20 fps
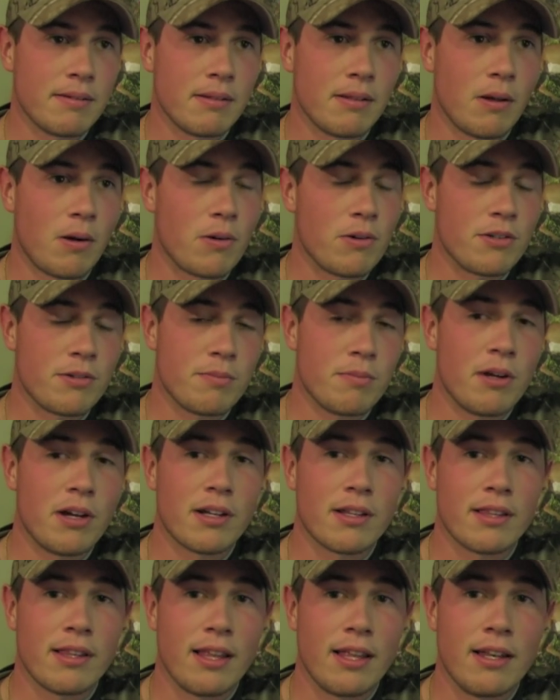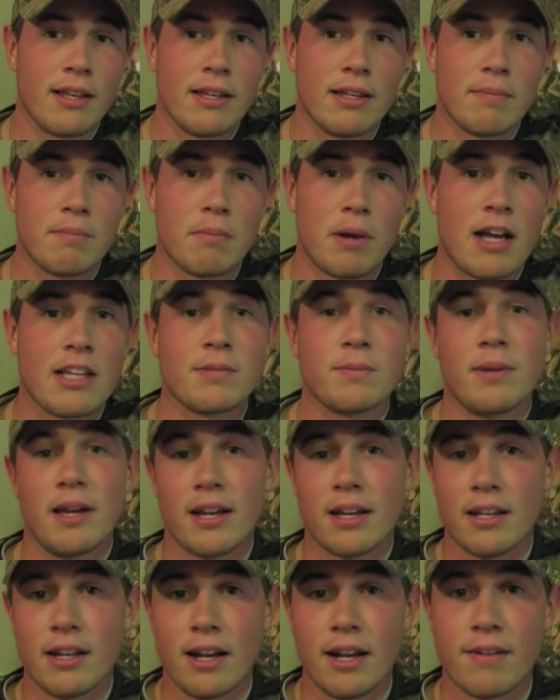largest buck that possibly I
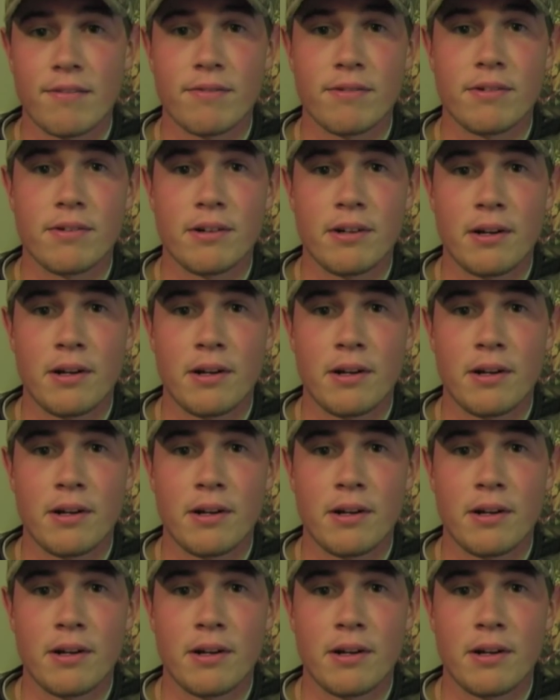could ever